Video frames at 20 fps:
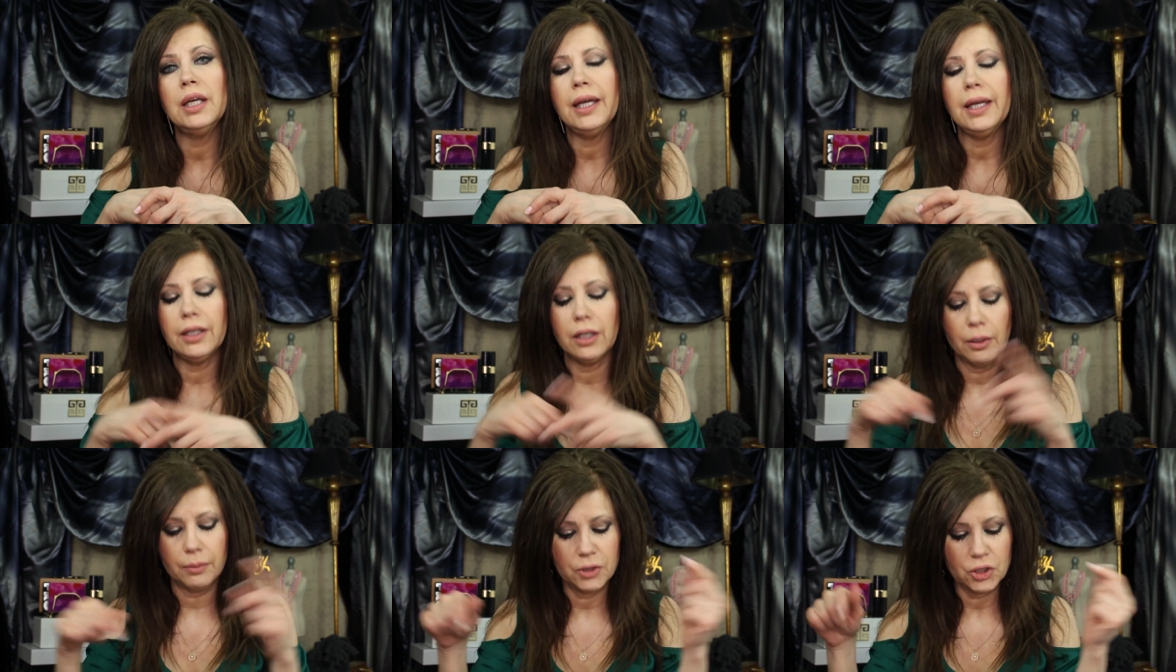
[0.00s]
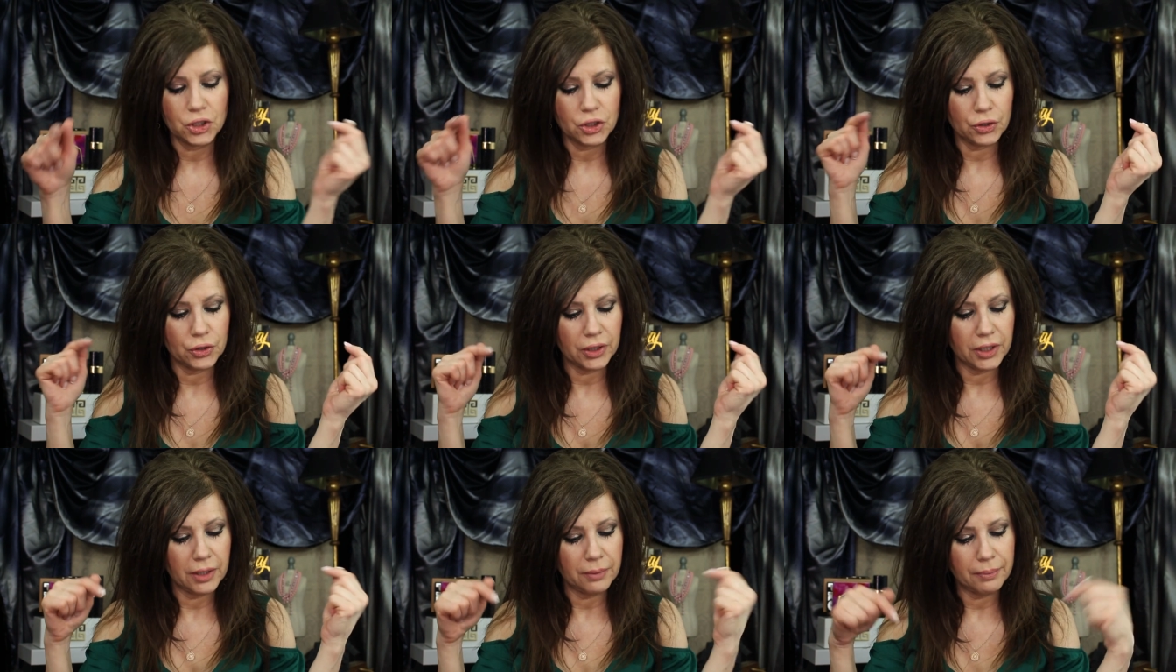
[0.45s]
and I'll be
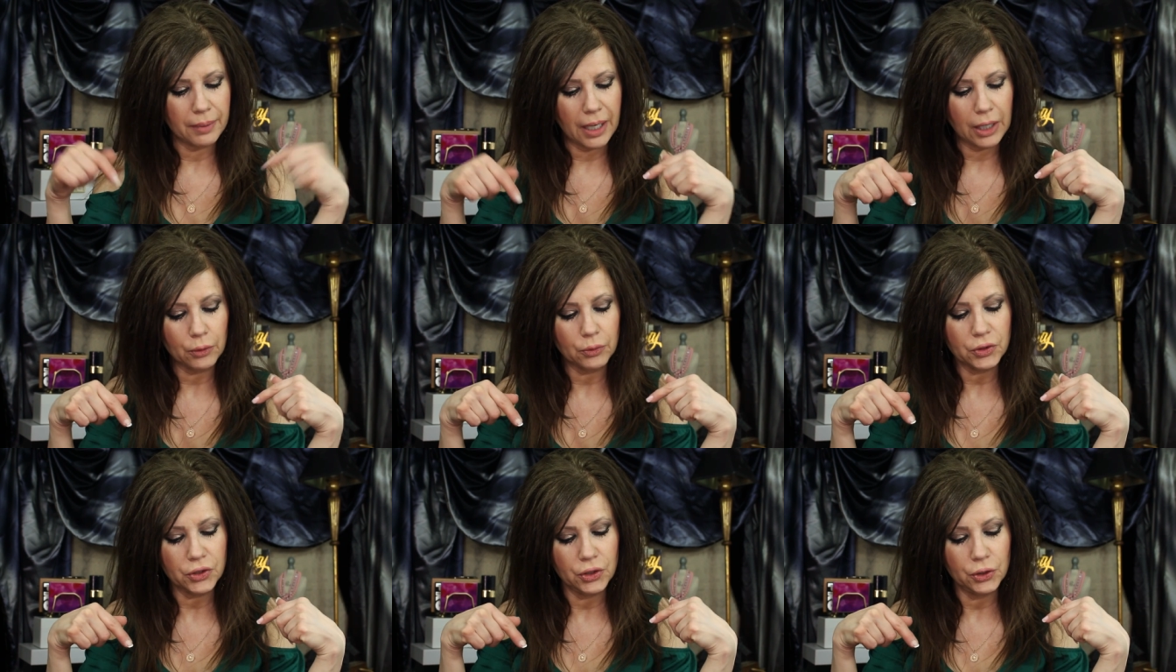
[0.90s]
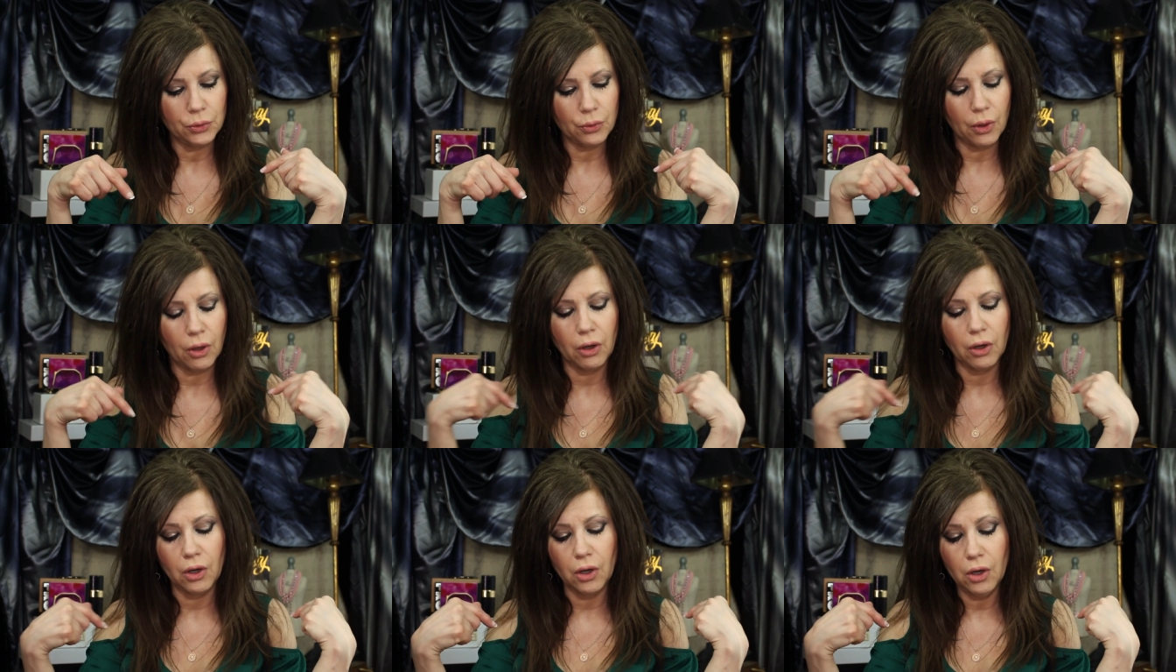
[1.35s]
sure to get back with you
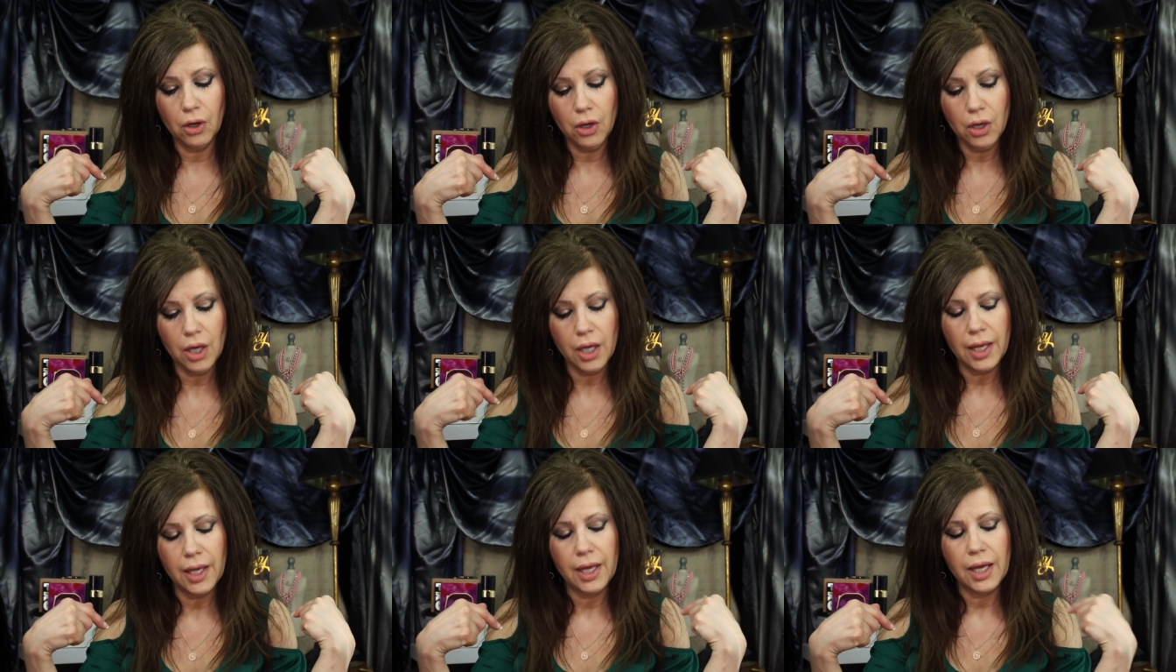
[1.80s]
all.